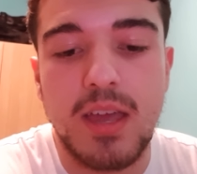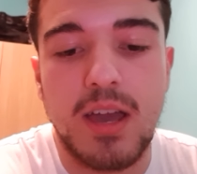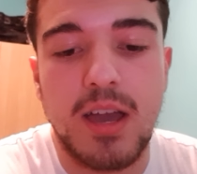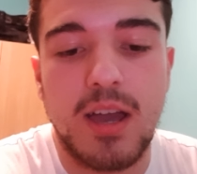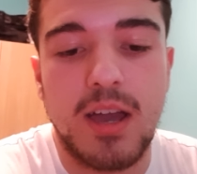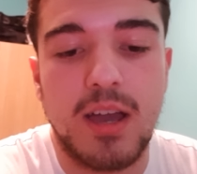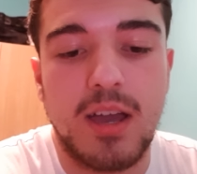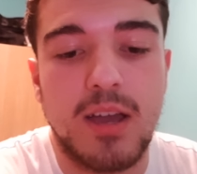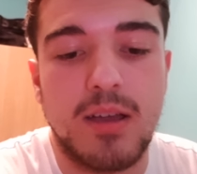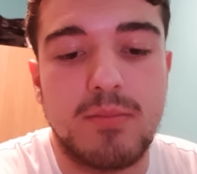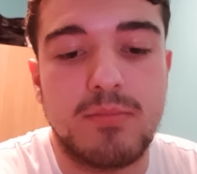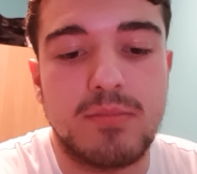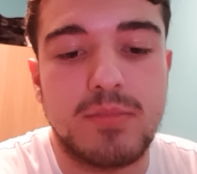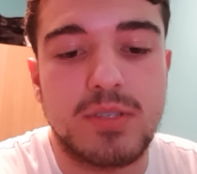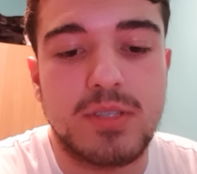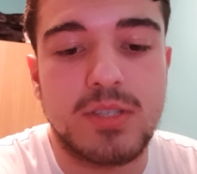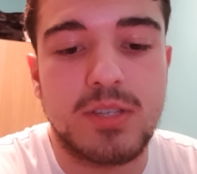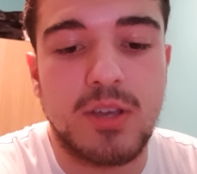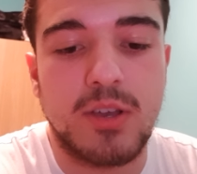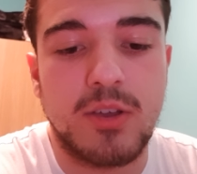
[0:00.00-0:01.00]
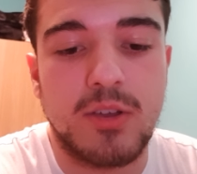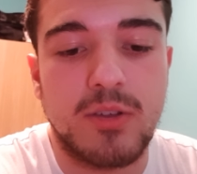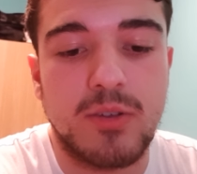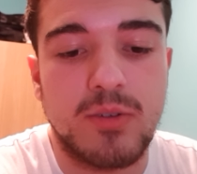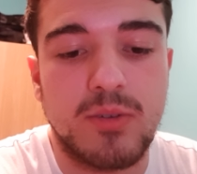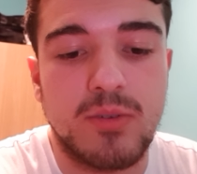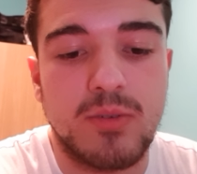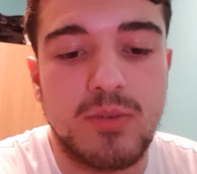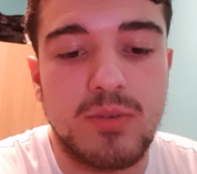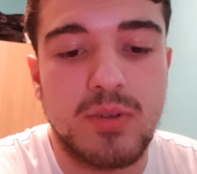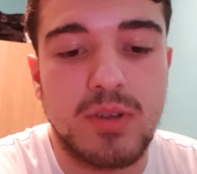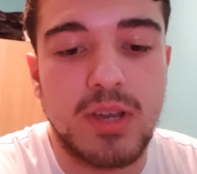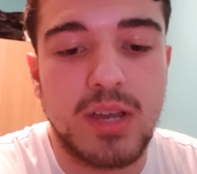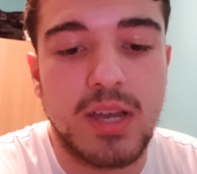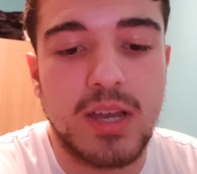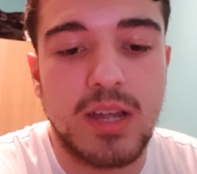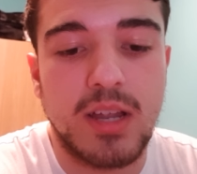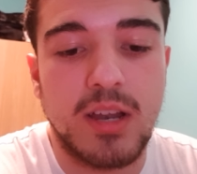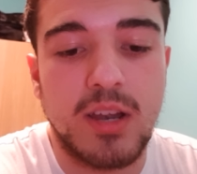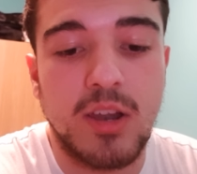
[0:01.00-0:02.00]
Um, so
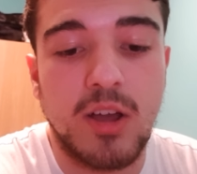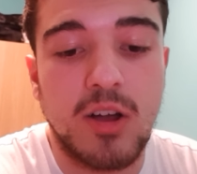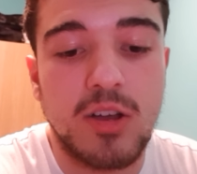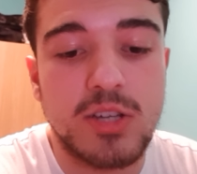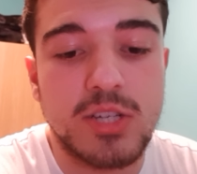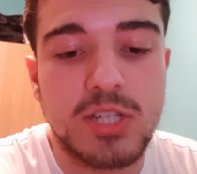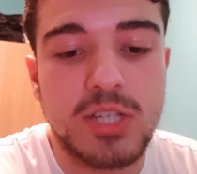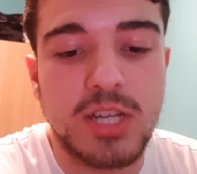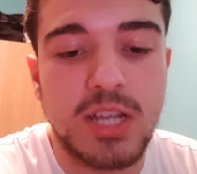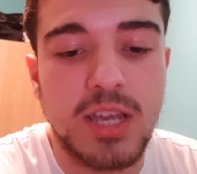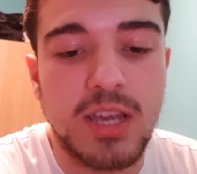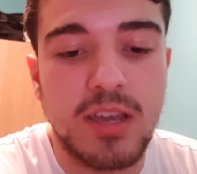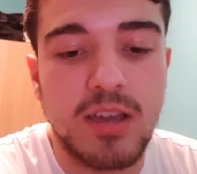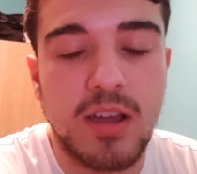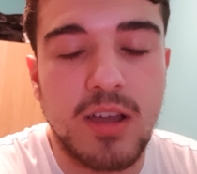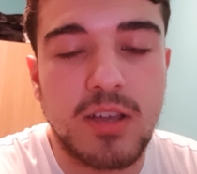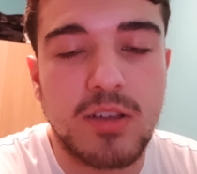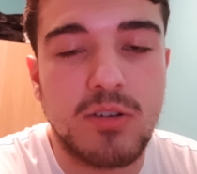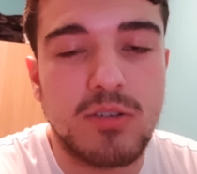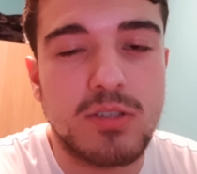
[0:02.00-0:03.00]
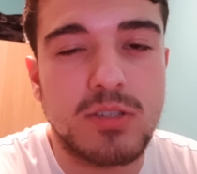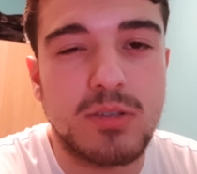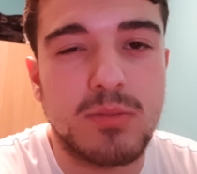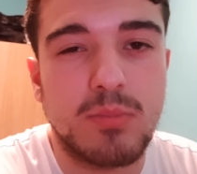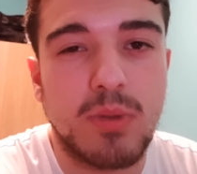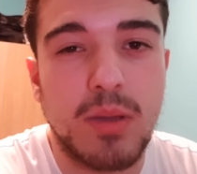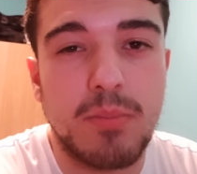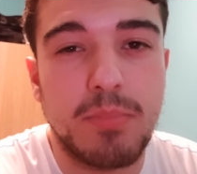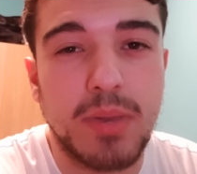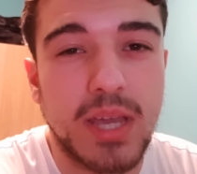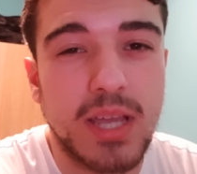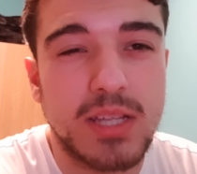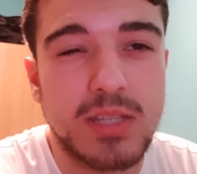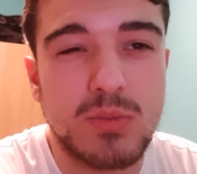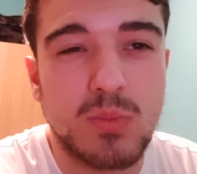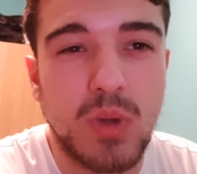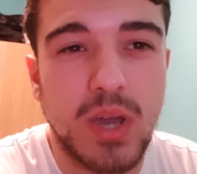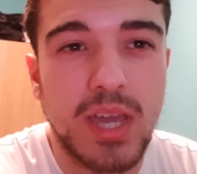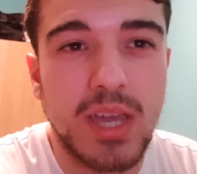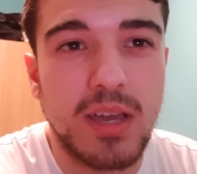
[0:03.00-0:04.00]
last year I got to my
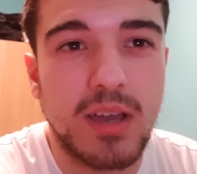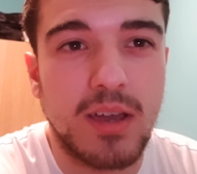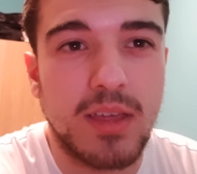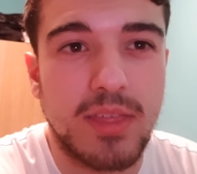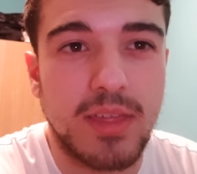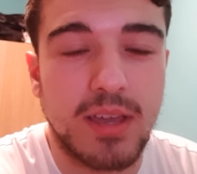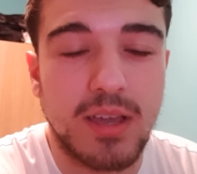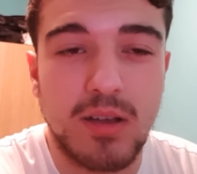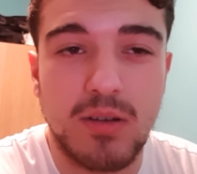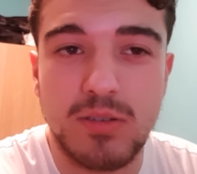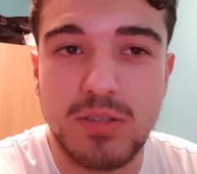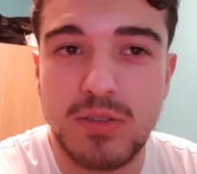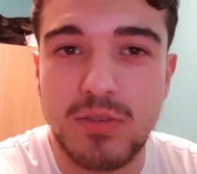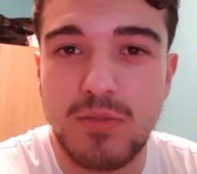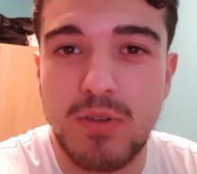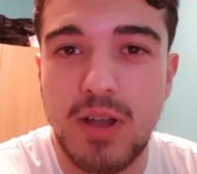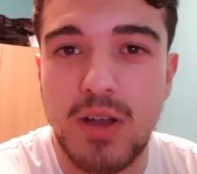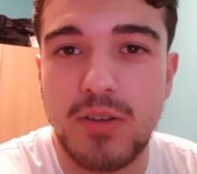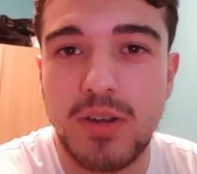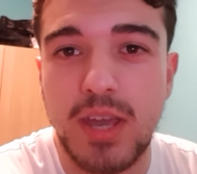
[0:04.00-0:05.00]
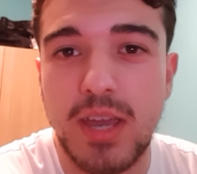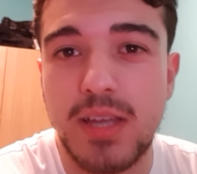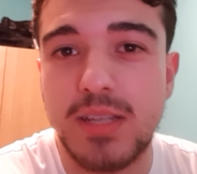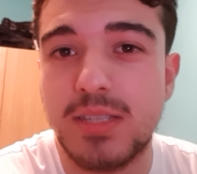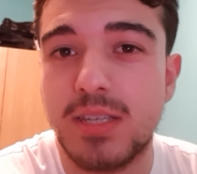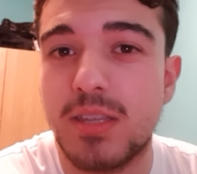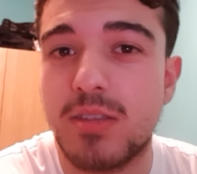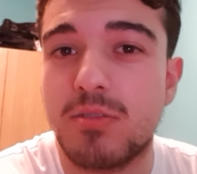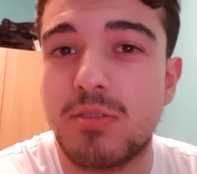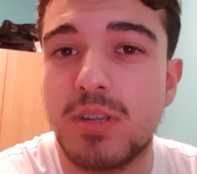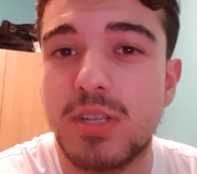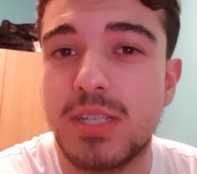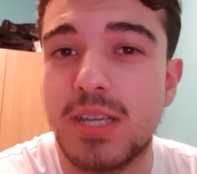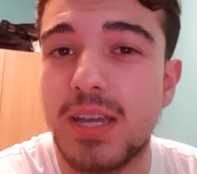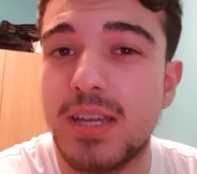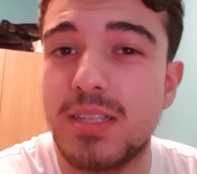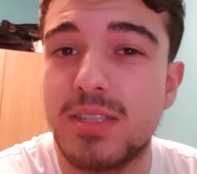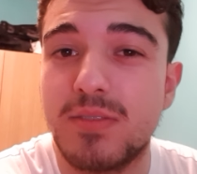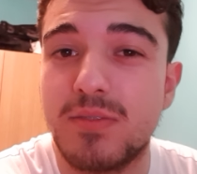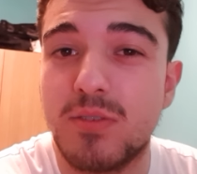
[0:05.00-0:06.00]
biggest weight. I think I was around 83 to
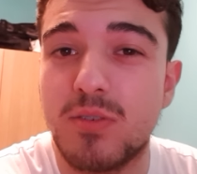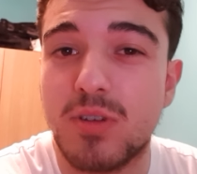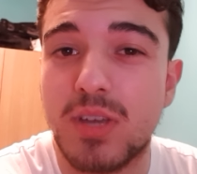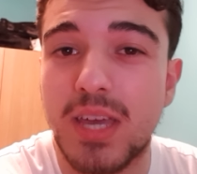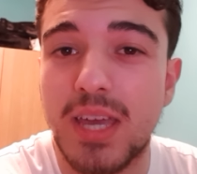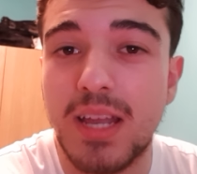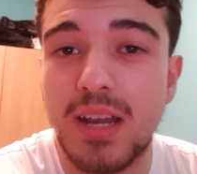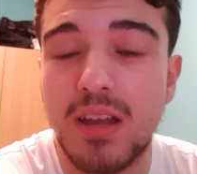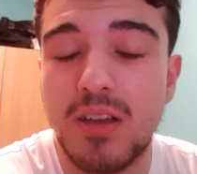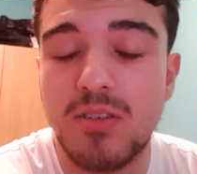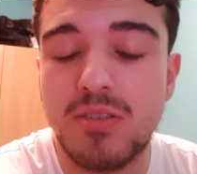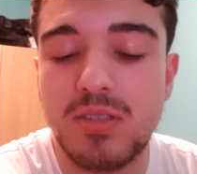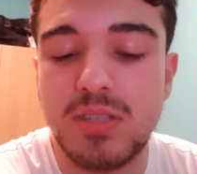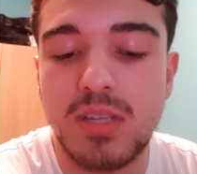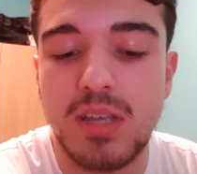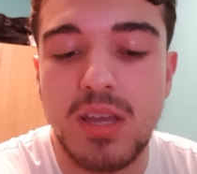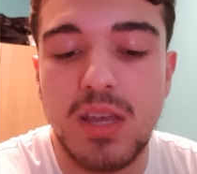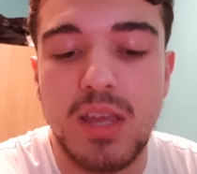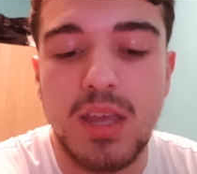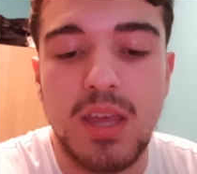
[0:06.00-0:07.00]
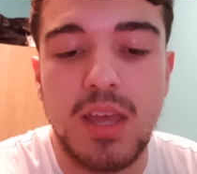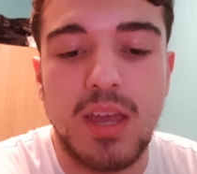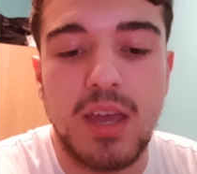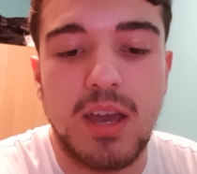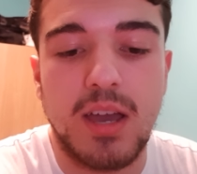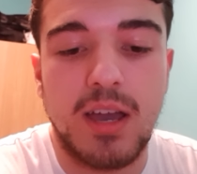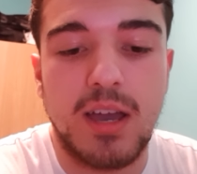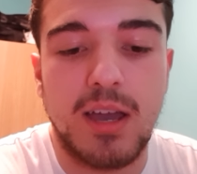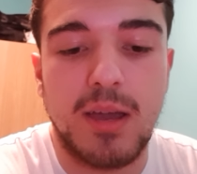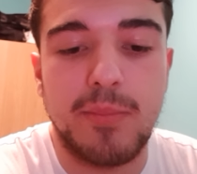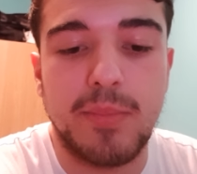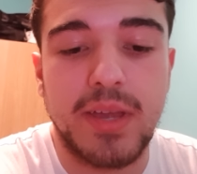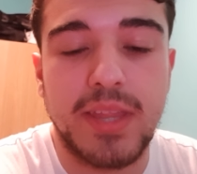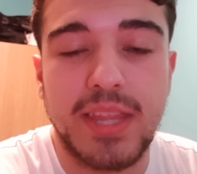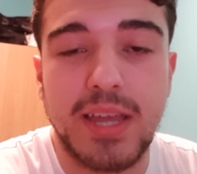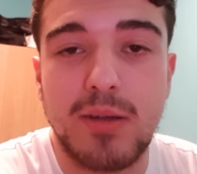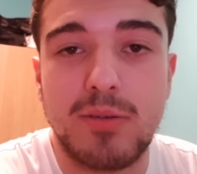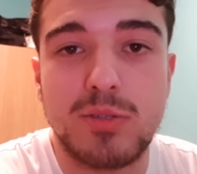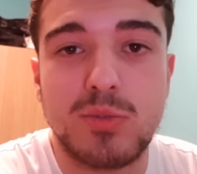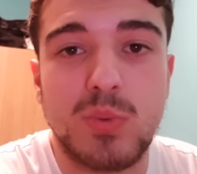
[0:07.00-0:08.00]
84 kilos. Um, and
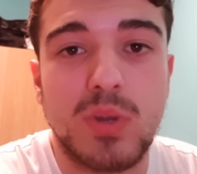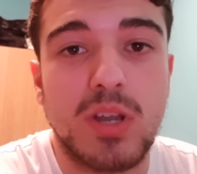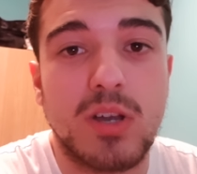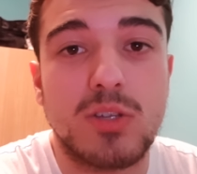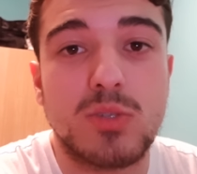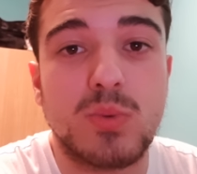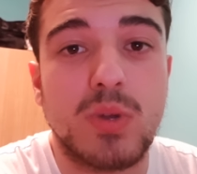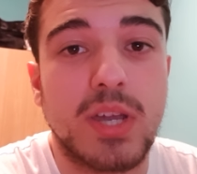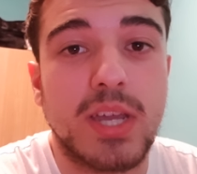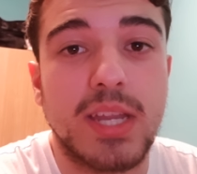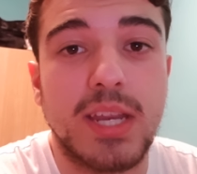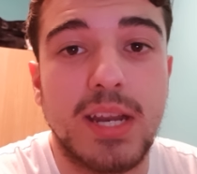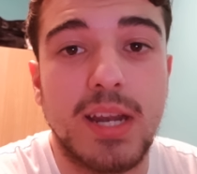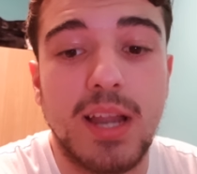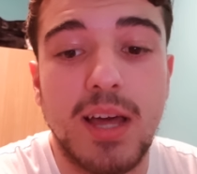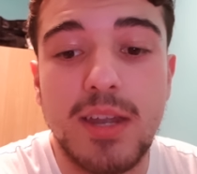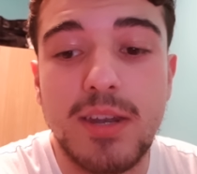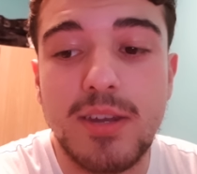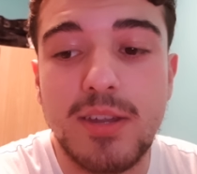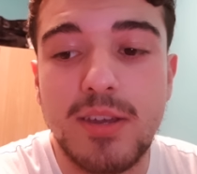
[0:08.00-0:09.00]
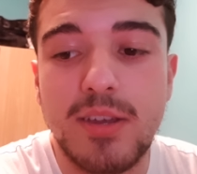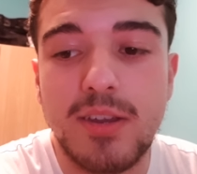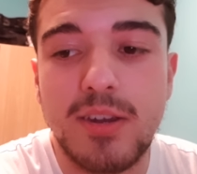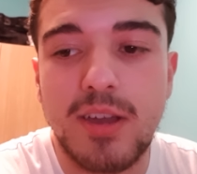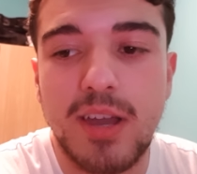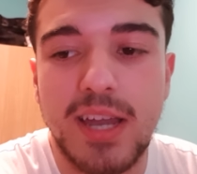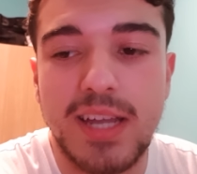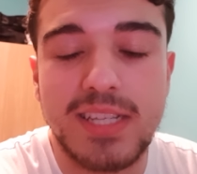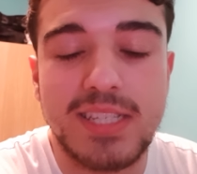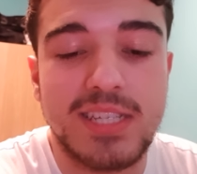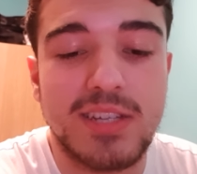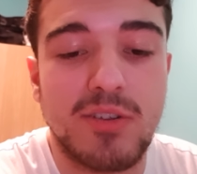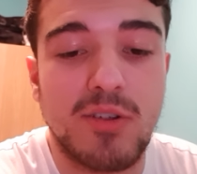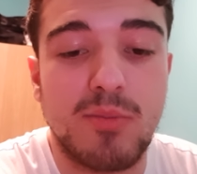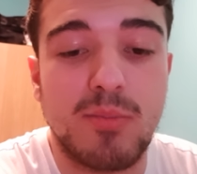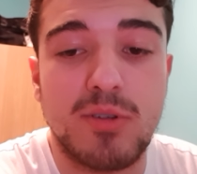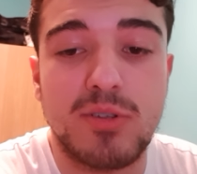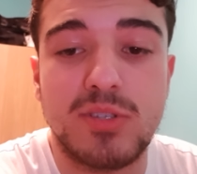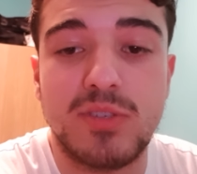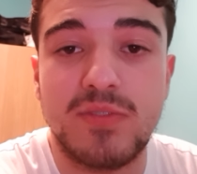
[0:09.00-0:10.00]
that was when I was working in London. I had zero
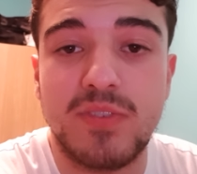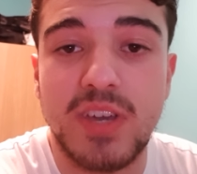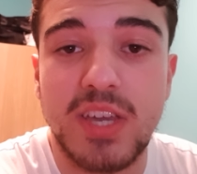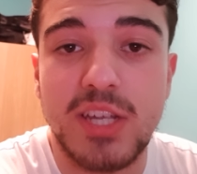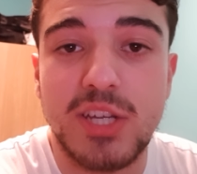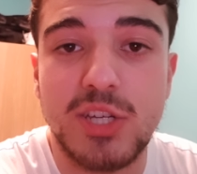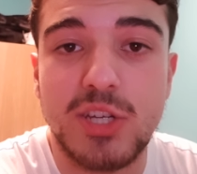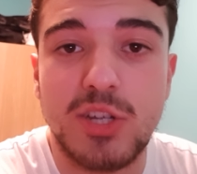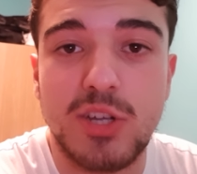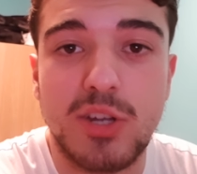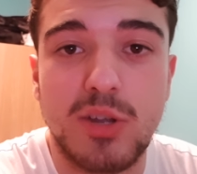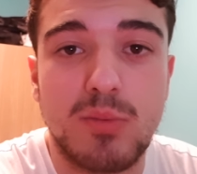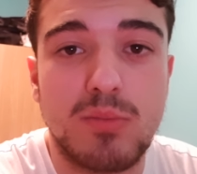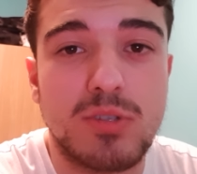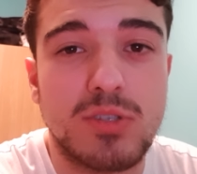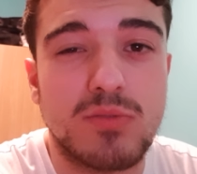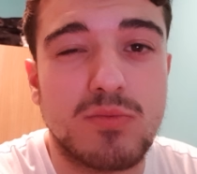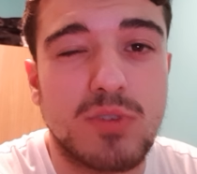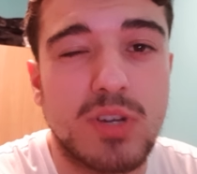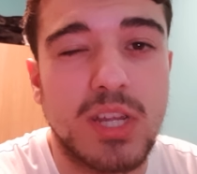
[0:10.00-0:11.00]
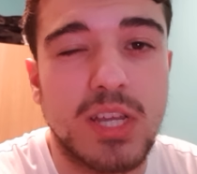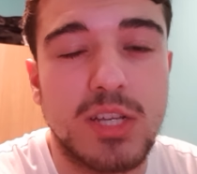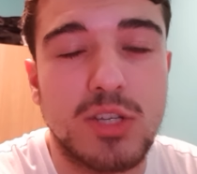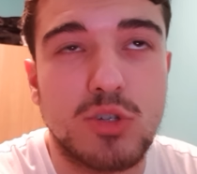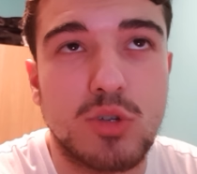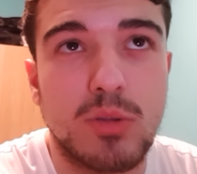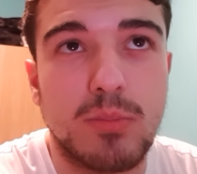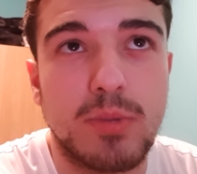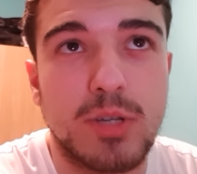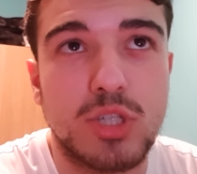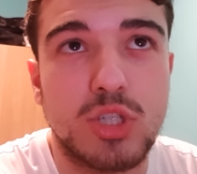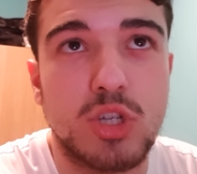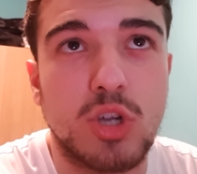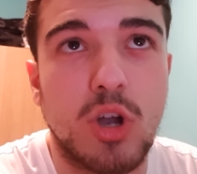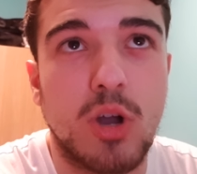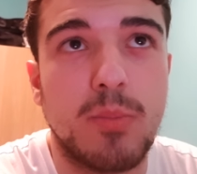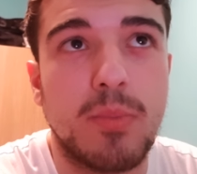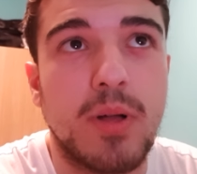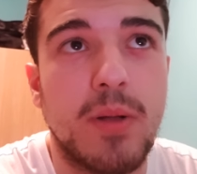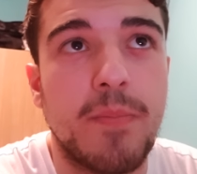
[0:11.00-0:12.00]
motivation. I wasn't really enjoying my
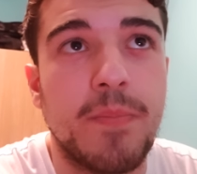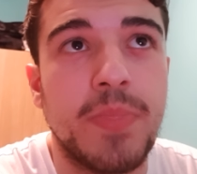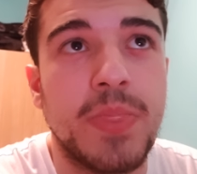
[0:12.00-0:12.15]
job.